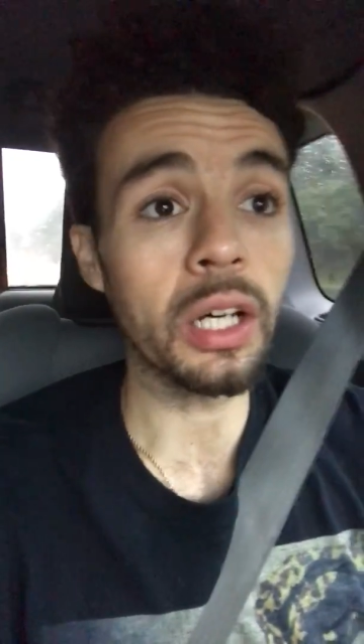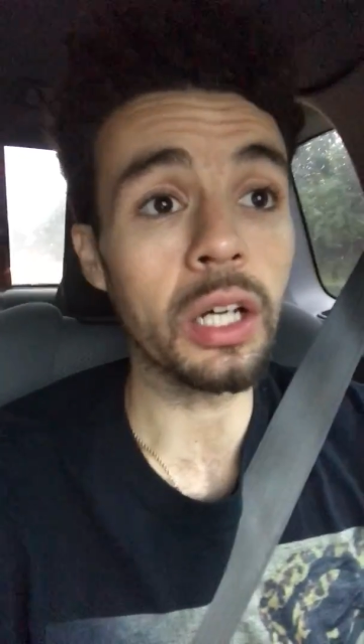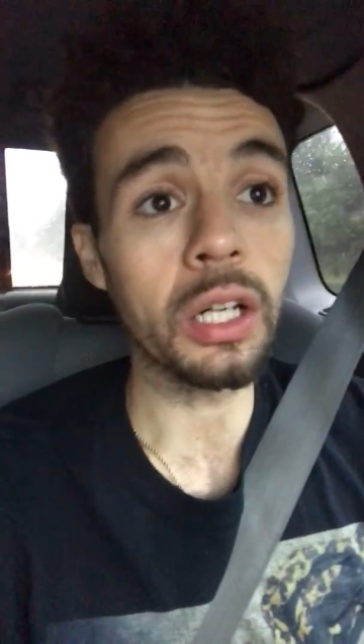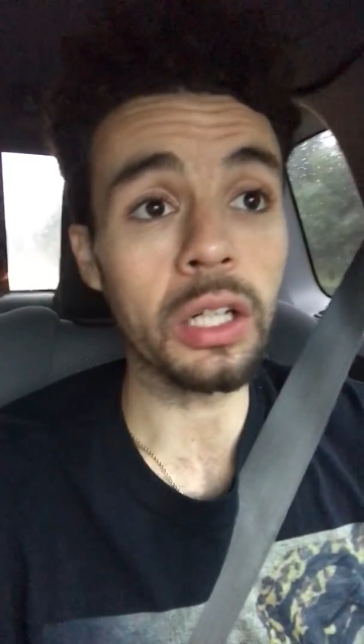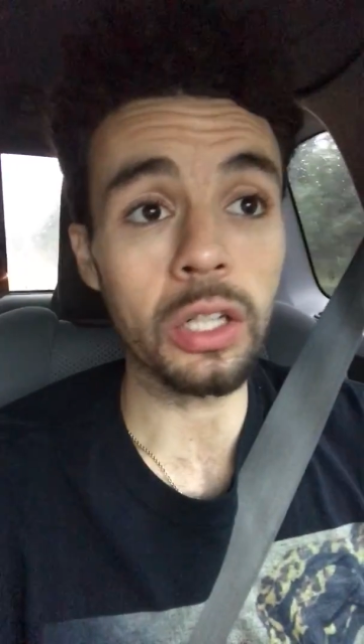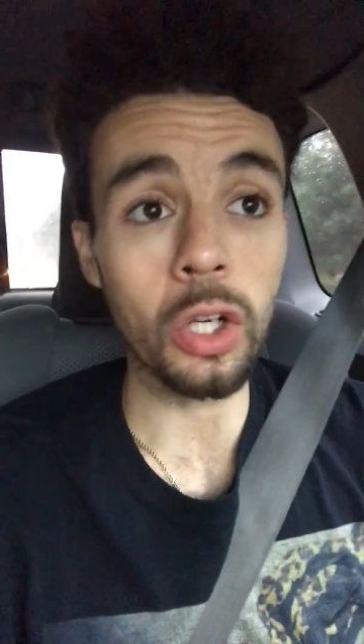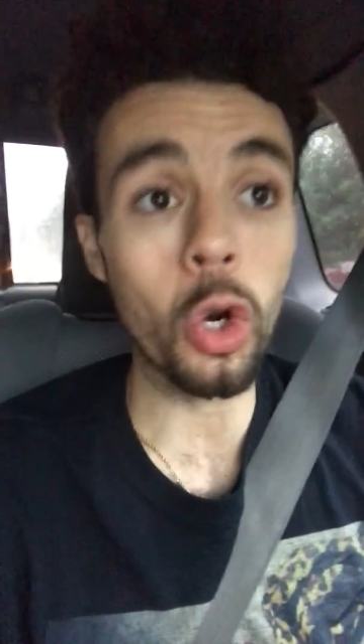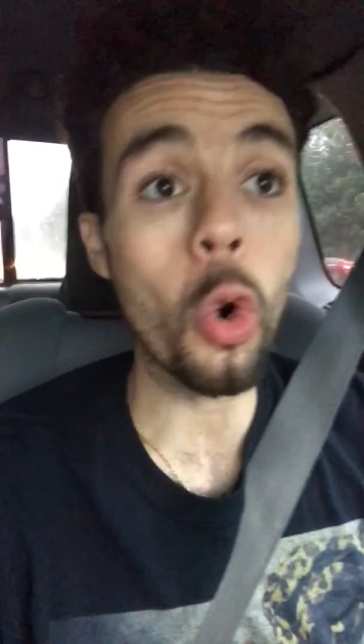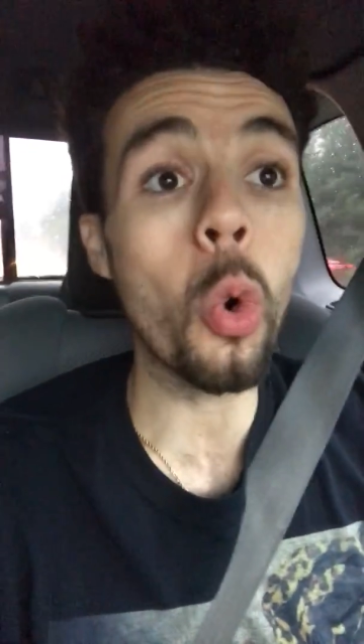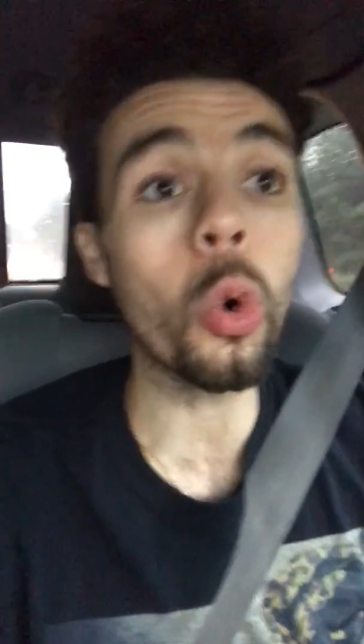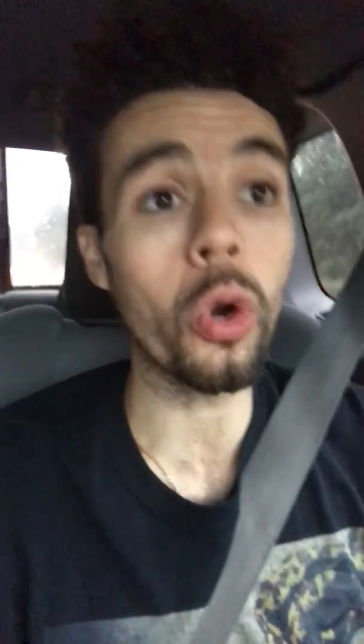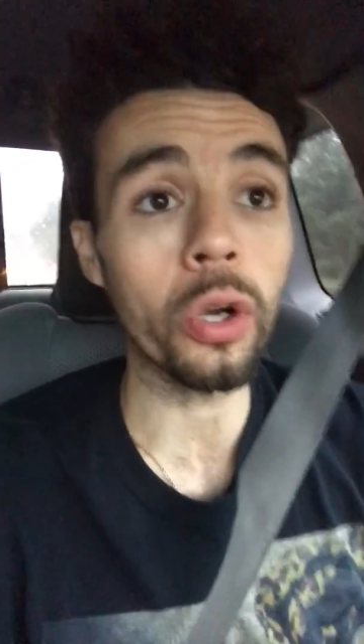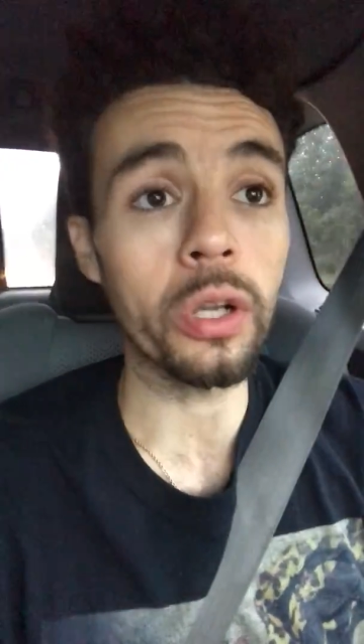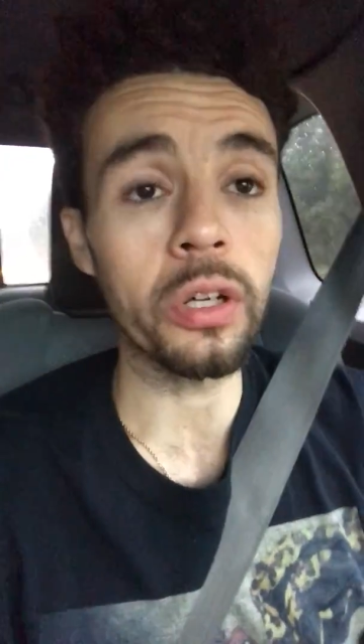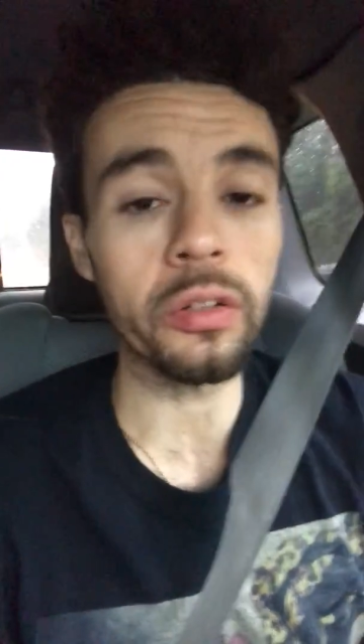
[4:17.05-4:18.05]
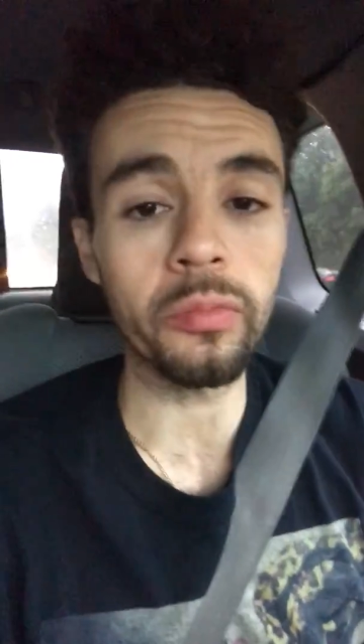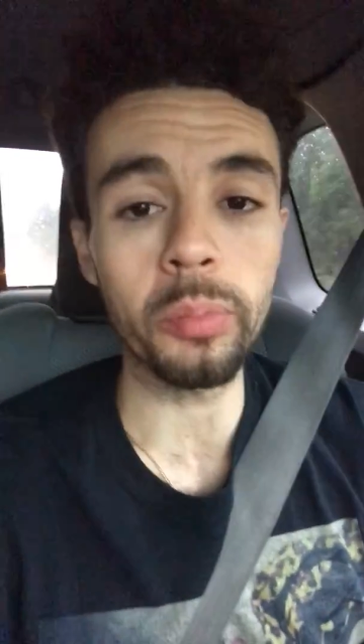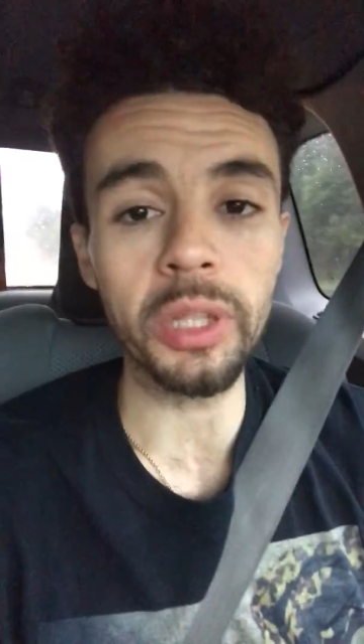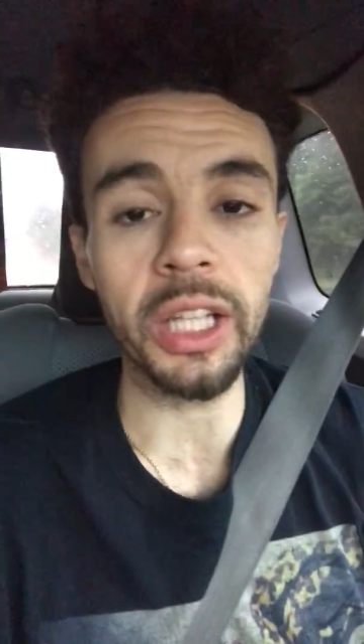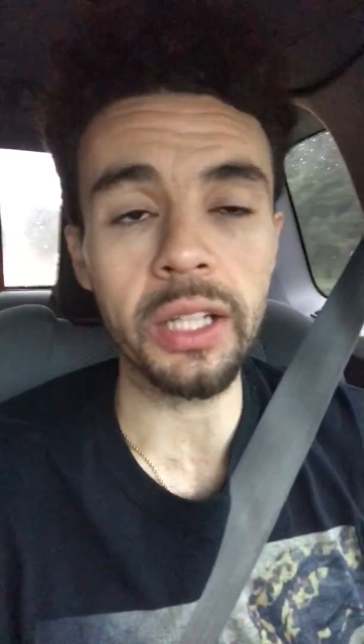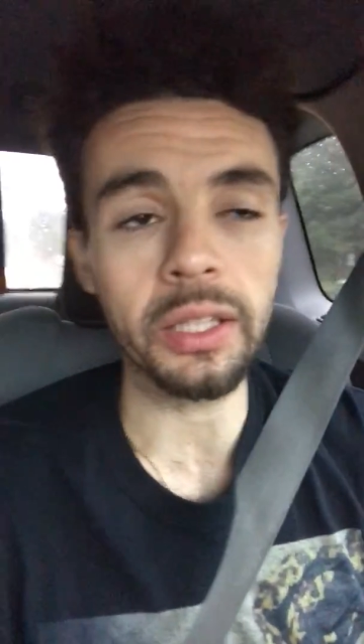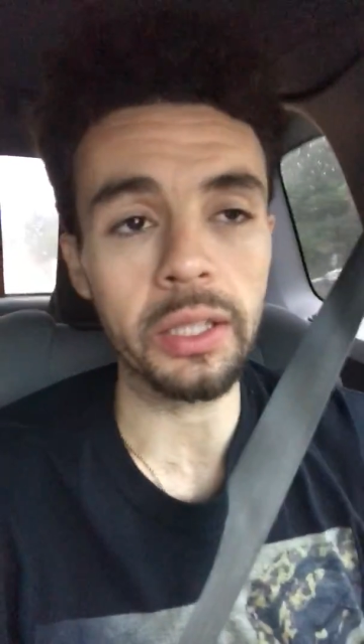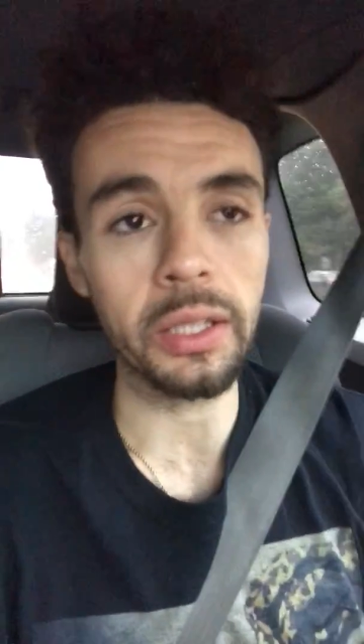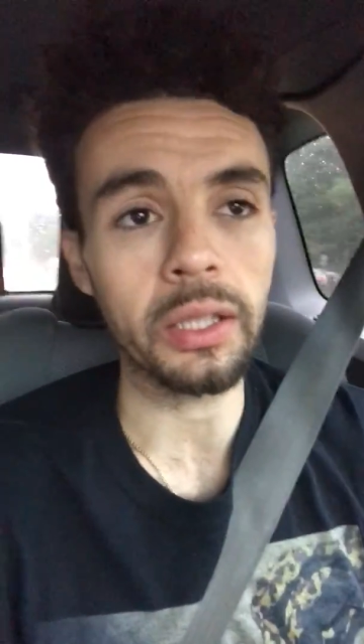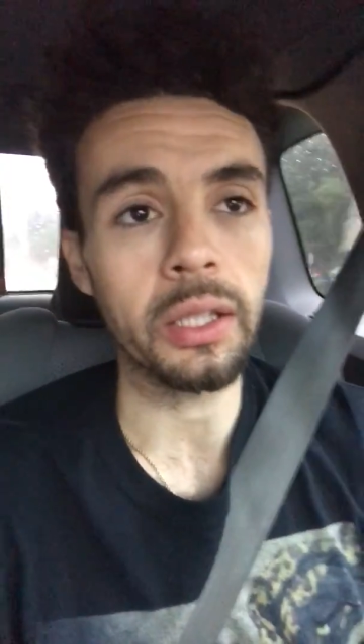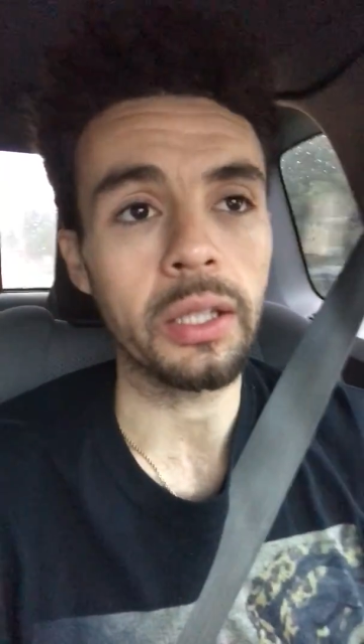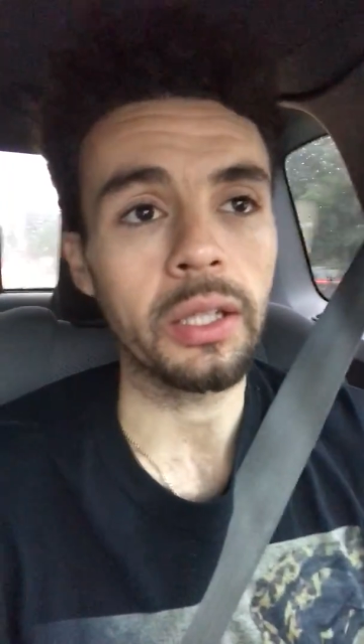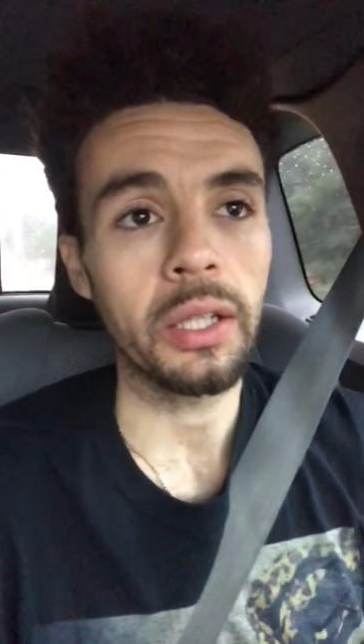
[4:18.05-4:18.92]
a quart of blending.